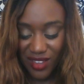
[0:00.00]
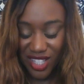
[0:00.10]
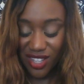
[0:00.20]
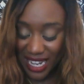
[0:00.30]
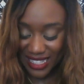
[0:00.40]

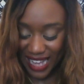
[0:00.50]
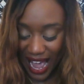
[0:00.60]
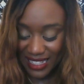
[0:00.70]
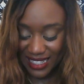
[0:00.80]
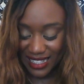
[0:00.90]
So that's
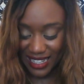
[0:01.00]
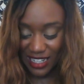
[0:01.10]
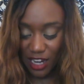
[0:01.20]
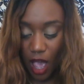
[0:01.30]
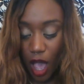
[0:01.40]

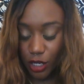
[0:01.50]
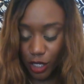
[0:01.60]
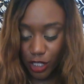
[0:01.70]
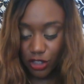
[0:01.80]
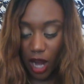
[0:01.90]
excellent.
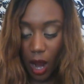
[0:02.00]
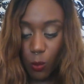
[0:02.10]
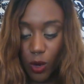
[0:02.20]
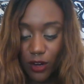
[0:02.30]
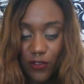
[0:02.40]
Good
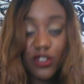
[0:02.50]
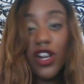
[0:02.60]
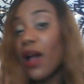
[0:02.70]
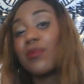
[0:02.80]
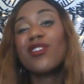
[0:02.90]
job, wonderful
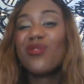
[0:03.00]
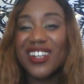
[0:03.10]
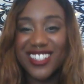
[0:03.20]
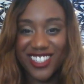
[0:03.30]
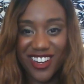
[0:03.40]
job. You are
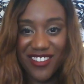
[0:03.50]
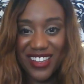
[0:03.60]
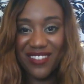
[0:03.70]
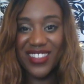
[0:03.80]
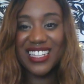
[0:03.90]

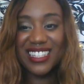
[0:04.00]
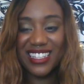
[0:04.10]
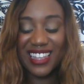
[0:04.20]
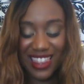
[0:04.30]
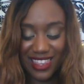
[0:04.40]
deserving of
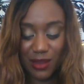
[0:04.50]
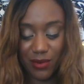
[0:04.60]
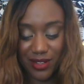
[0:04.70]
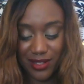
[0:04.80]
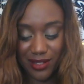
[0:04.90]
this,
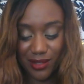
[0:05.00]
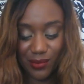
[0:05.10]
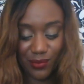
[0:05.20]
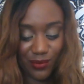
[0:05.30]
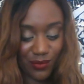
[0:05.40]

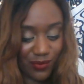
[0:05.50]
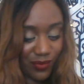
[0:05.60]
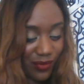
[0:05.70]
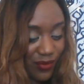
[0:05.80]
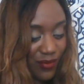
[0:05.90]

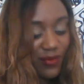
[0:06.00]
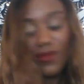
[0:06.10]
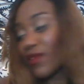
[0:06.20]
Libras.